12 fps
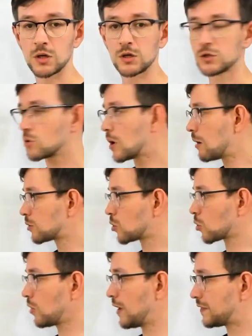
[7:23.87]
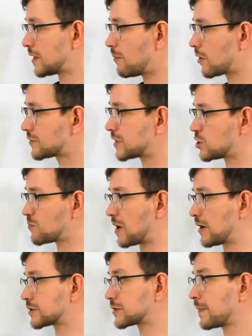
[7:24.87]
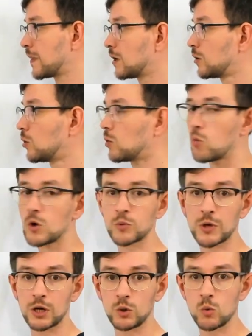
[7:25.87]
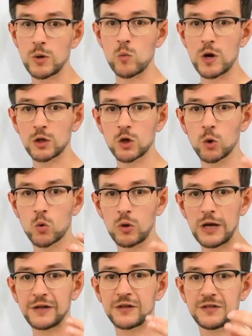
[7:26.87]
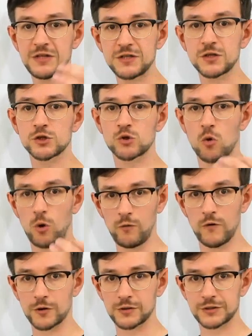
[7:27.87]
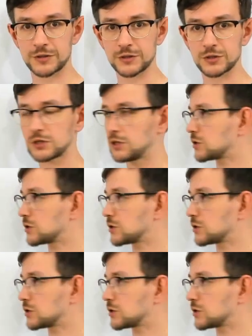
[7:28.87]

So how to calculate number of such pairs? Well, what we can do, we can calculate the distance to all vertices.